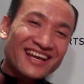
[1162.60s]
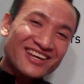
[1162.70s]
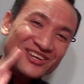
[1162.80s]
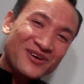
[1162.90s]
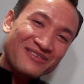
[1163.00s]

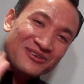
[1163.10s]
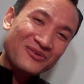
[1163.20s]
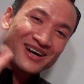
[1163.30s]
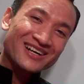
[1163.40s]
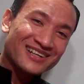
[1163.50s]
Thank you,
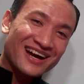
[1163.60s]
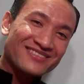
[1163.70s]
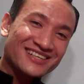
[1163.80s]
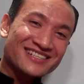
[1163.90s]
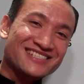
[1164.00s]
everyone.
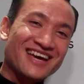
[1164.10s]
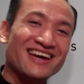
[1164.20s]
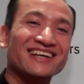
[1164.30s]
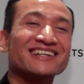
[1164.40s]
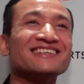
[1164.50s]
Have a good
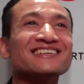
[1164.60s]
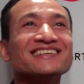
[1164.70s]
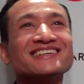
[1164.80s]
day.